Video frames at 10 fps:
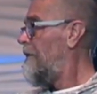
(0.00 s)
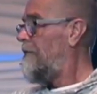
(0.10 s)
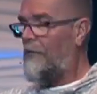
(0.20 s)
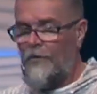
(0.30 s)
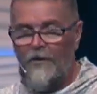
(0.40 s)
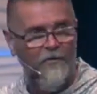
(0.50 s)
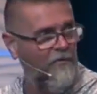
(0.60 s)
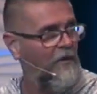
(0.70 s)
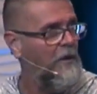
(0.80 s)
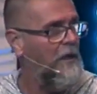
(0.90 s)
for this
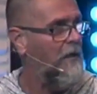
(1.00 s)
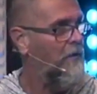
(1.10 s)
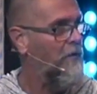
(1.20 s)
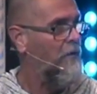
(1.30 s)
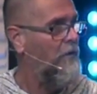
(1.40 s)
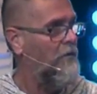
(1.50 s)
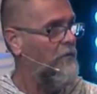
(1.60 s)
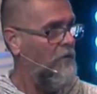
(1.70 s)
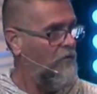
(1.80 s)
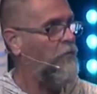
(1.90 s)
city,
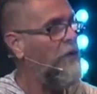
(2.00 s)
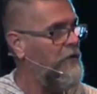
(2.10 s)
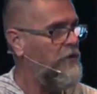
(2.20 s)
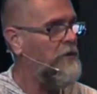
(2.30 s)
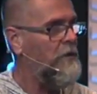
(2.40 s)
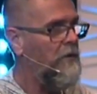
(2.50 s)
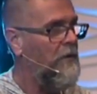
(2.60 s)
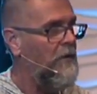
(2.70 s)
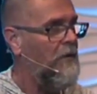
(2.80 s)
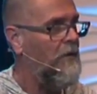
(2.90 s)
this region,
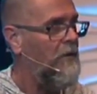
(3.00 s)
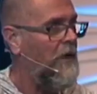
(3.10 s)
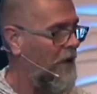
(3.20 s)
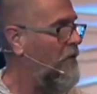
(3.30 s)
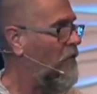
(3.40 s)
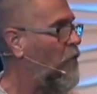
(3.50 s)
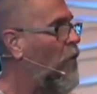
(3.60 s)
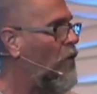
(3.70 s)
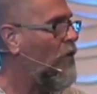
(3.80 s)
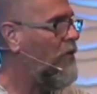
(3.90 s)
and this
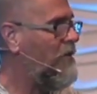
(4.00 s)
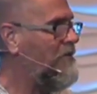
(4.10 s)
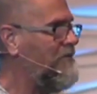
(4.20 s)
world.